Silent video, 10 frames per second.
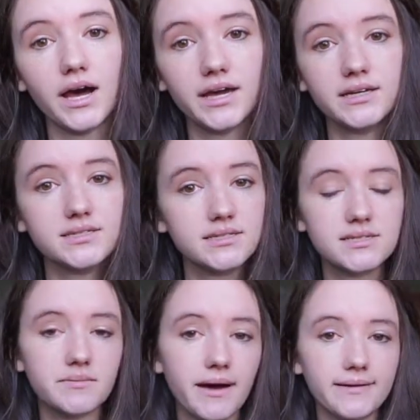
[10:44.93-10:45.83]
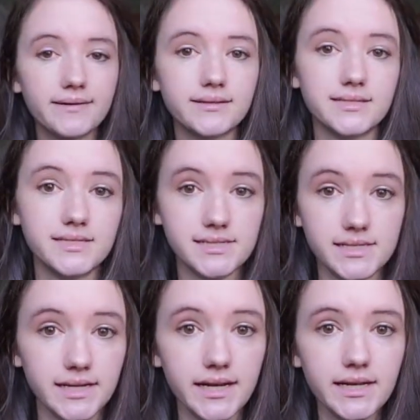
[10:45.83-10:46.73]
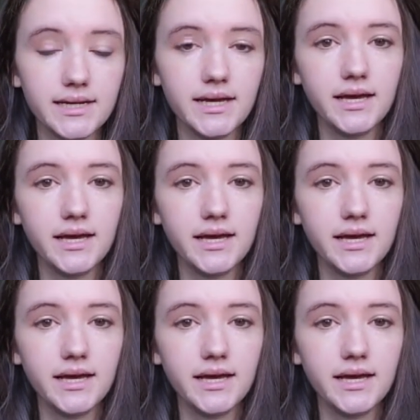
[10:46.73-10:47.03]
I systematically did it